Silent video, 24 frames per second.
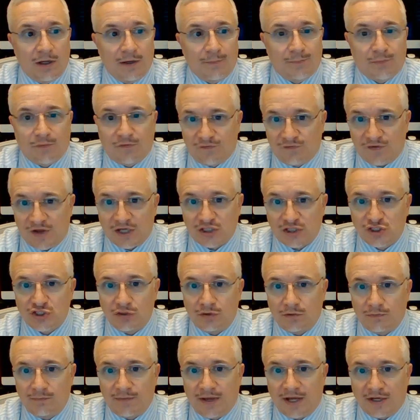
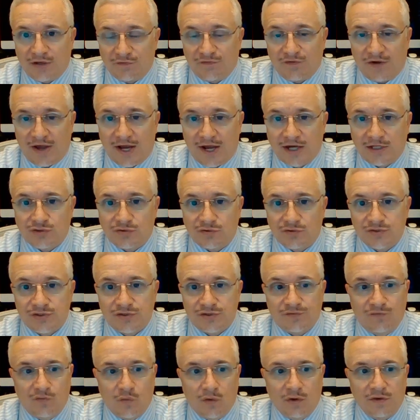professional manufacturers
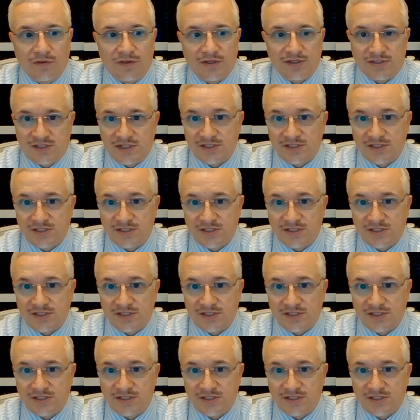for this.